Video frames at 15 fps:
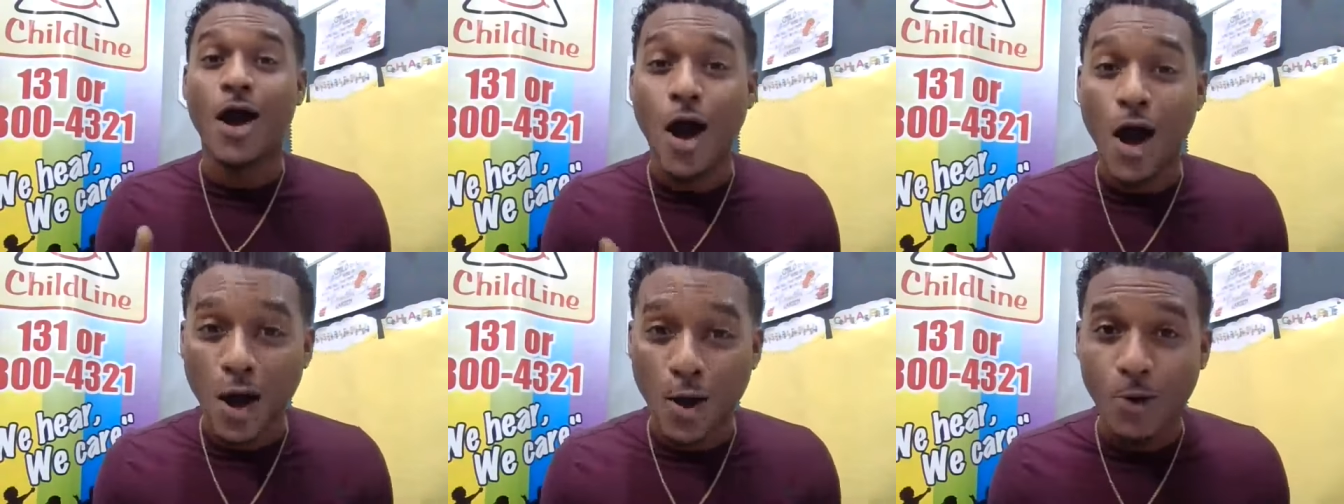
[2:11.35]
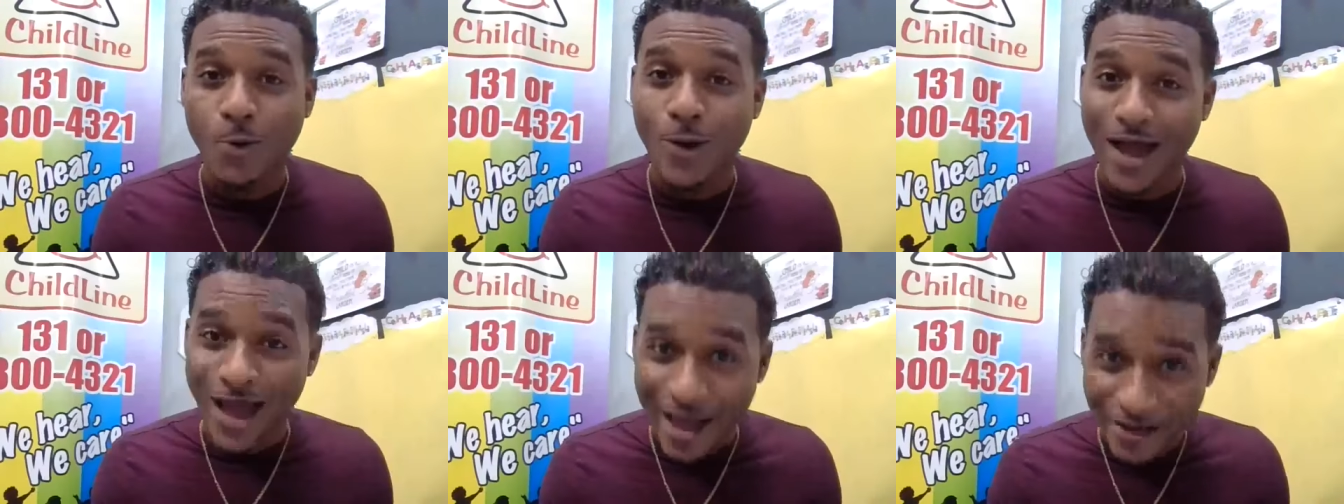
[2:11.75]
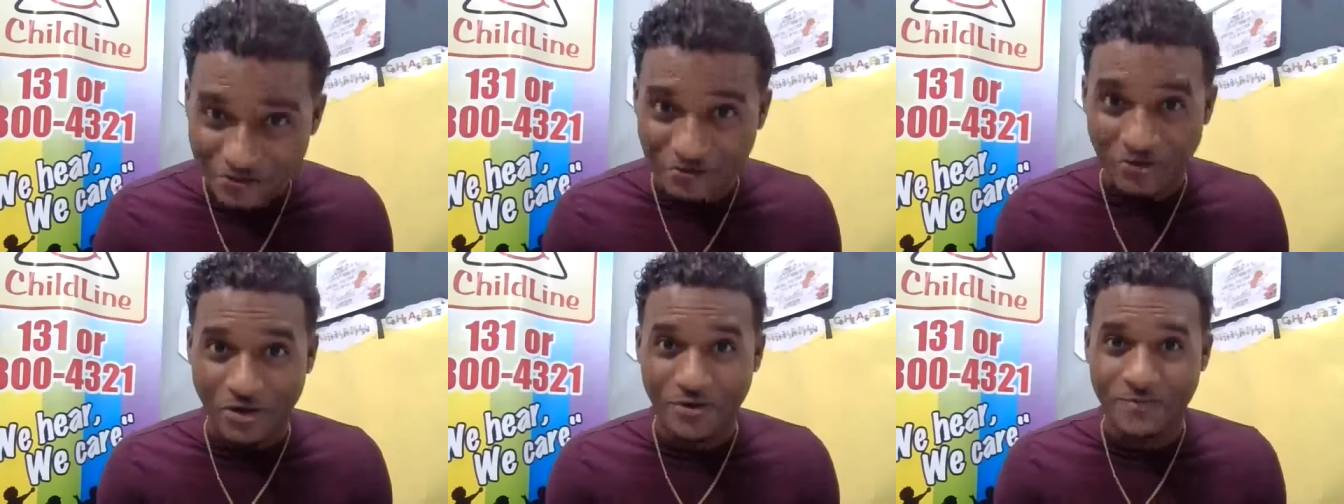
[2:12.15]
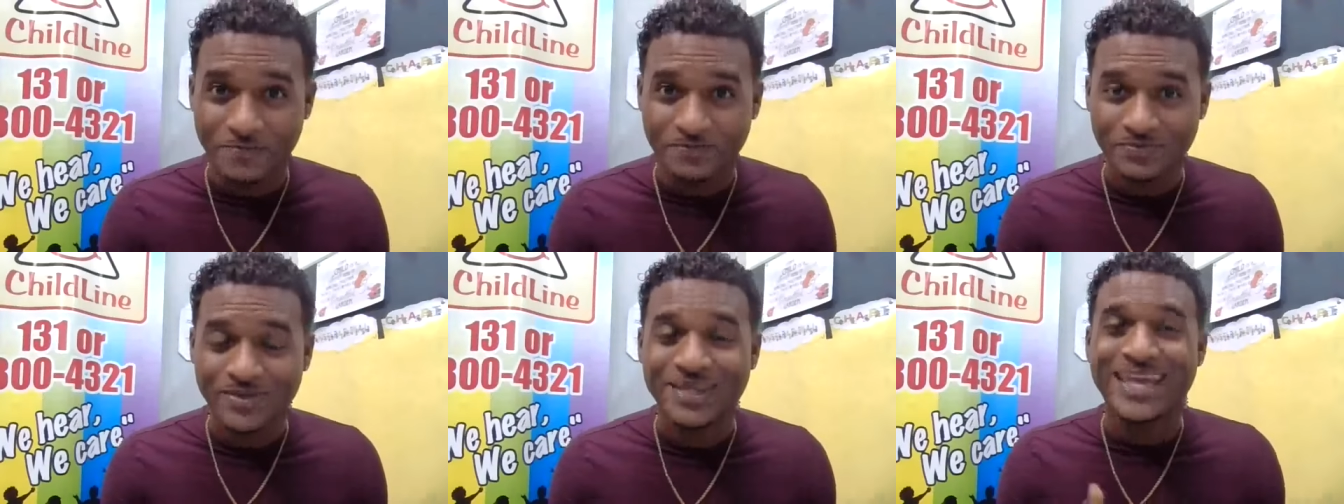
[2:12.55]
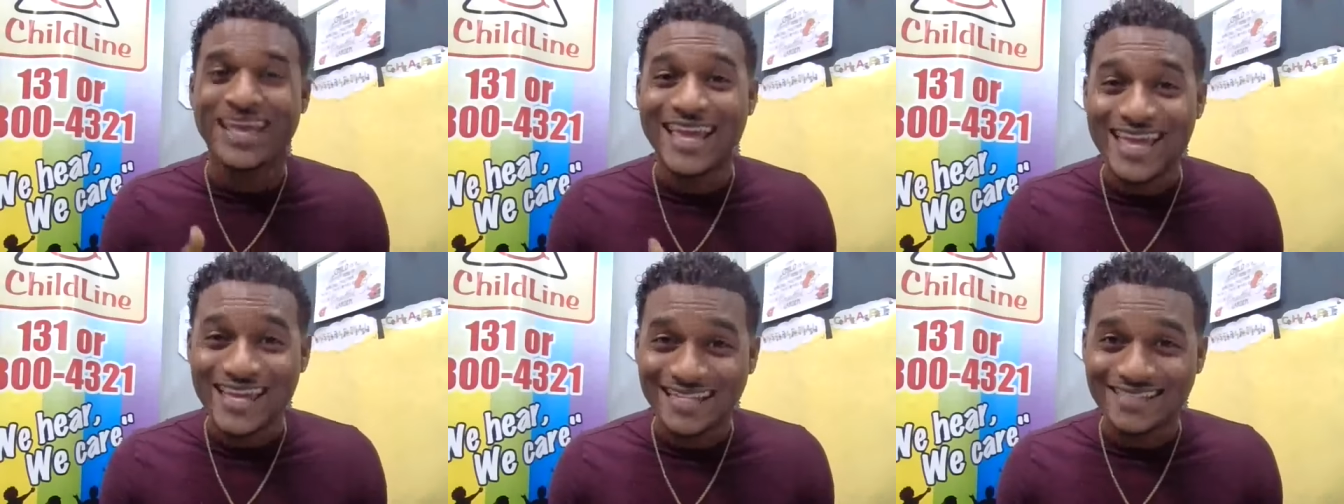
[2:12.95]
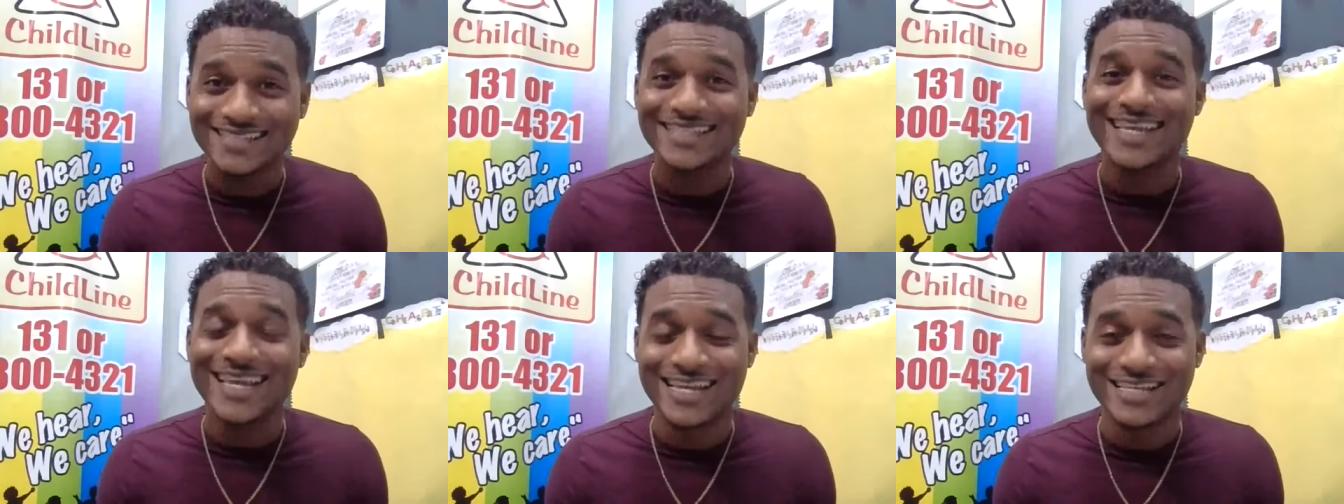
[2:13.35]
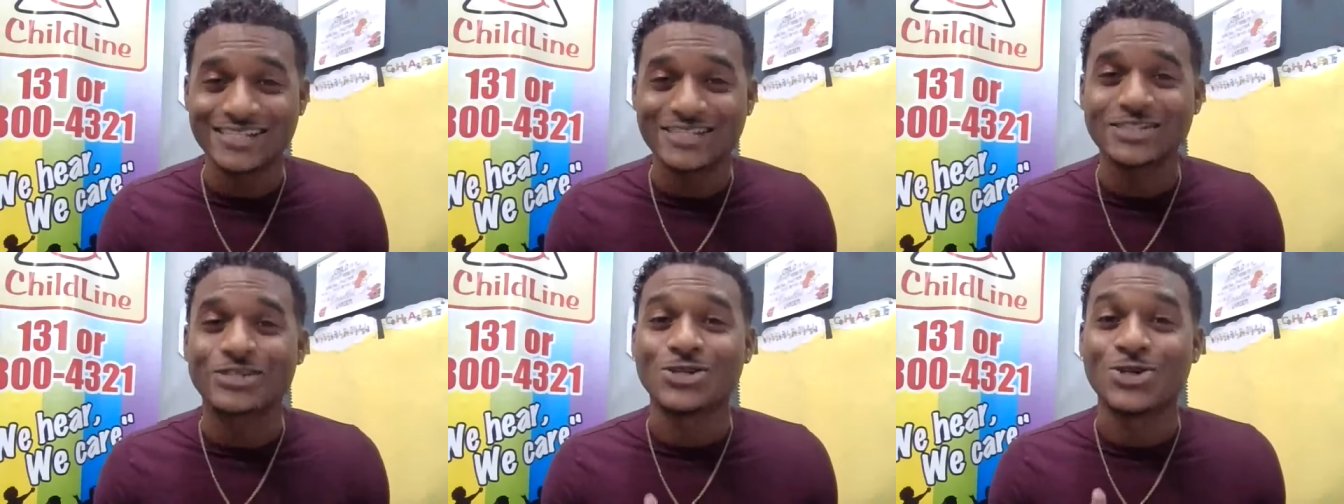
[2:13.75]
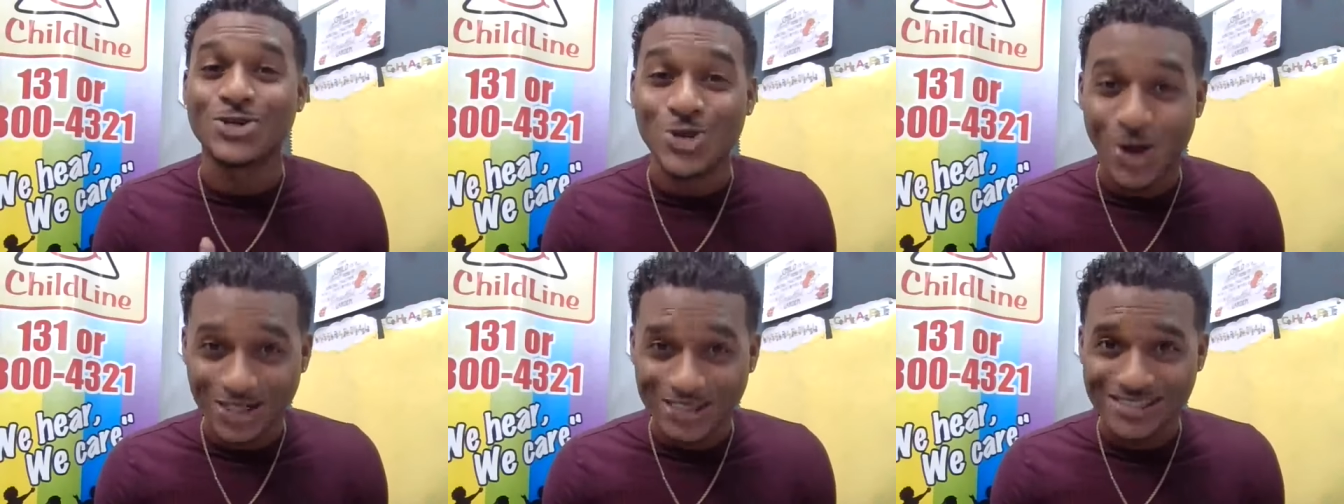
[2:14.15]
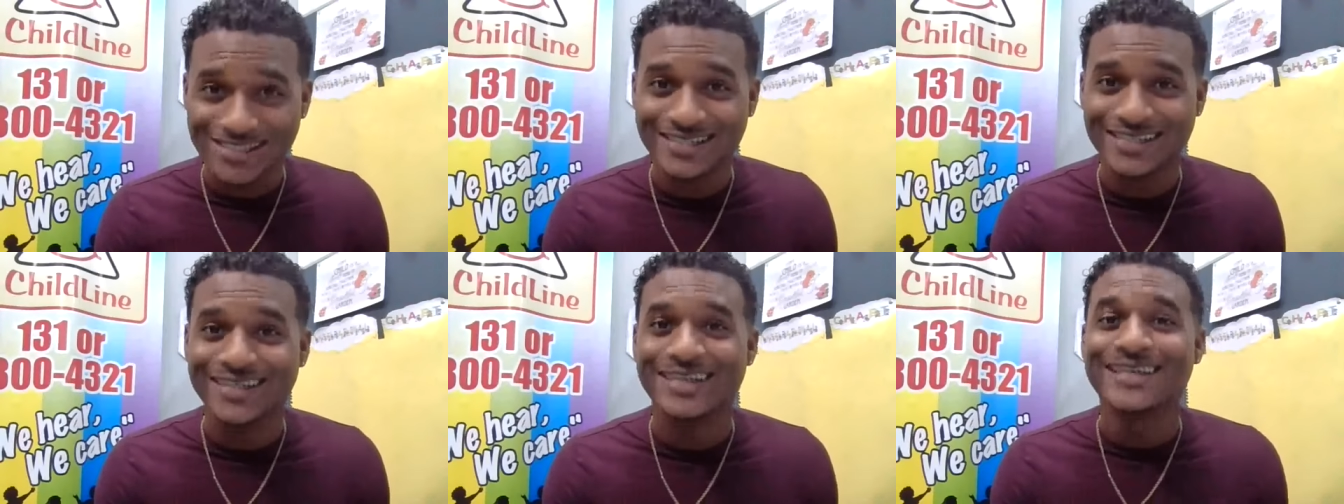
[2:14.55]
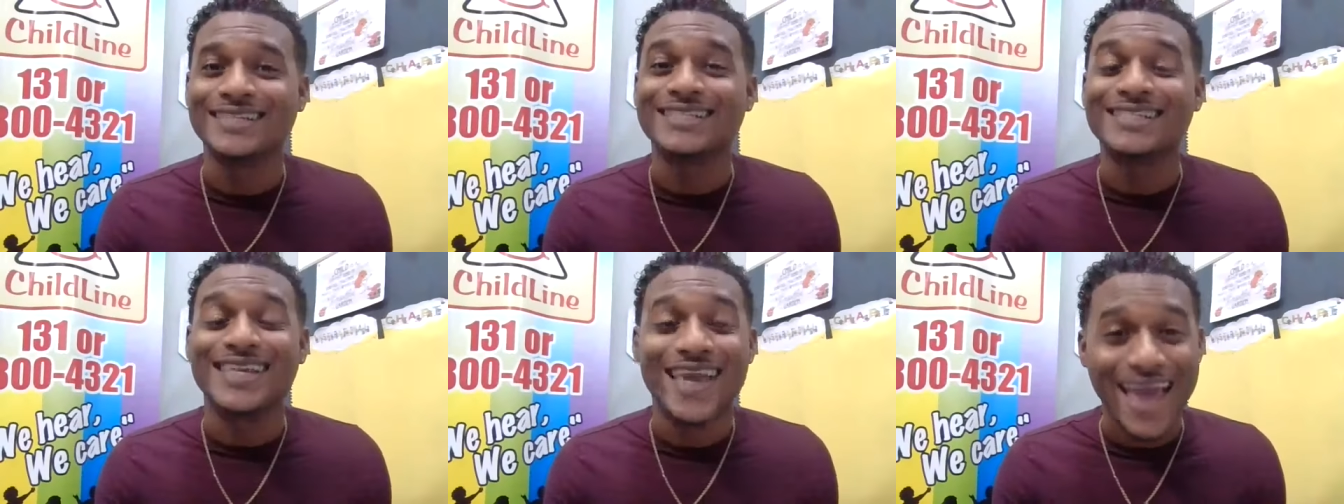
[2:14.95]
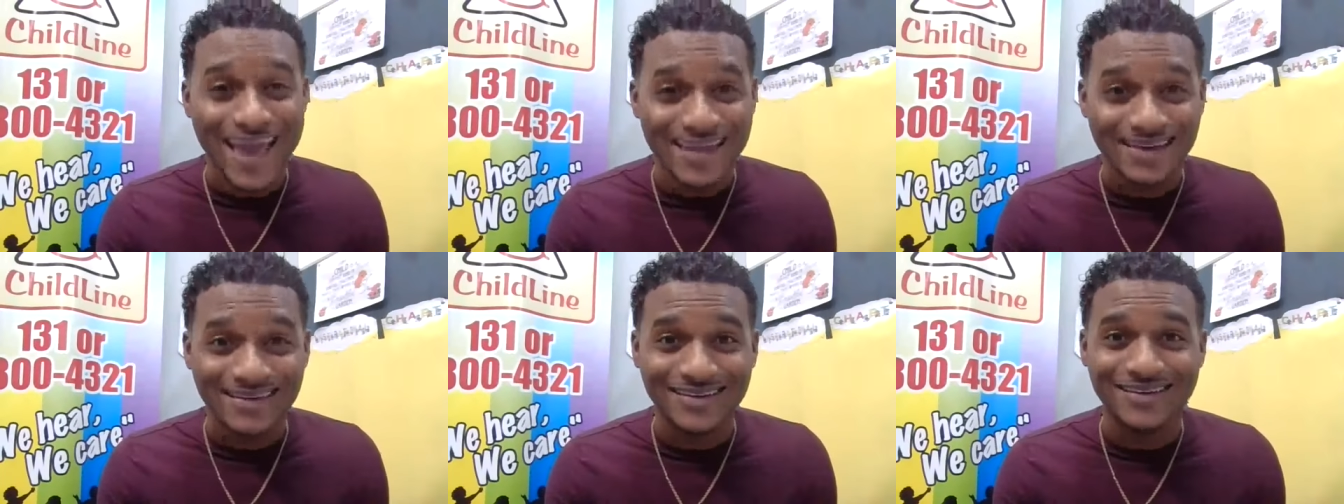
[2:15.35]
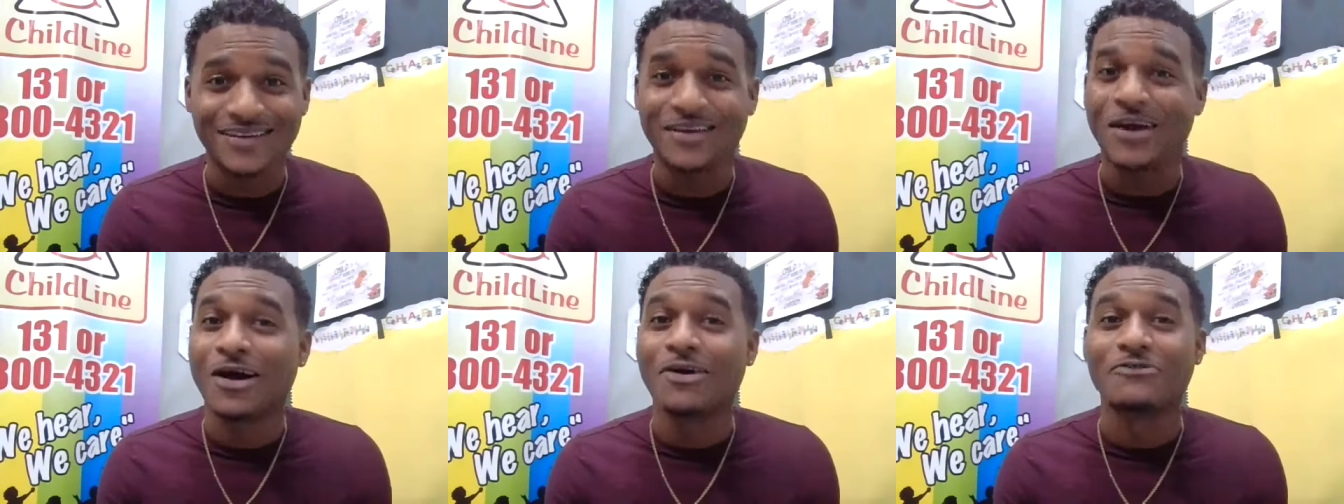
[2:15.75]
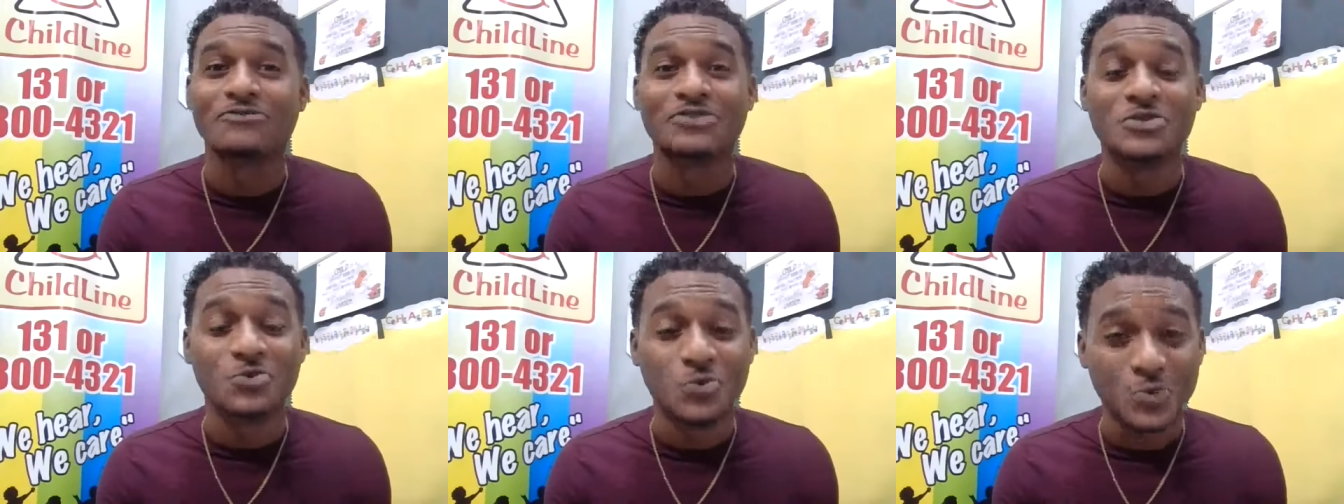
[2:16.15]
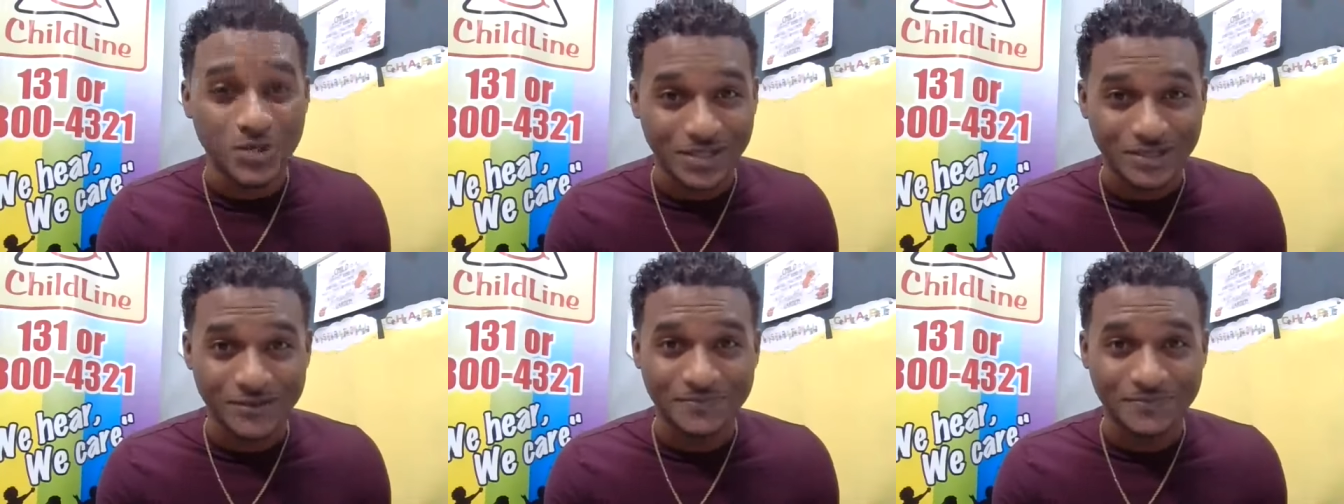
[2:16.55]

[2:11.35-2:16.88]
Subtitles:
However, it is not the end of the world.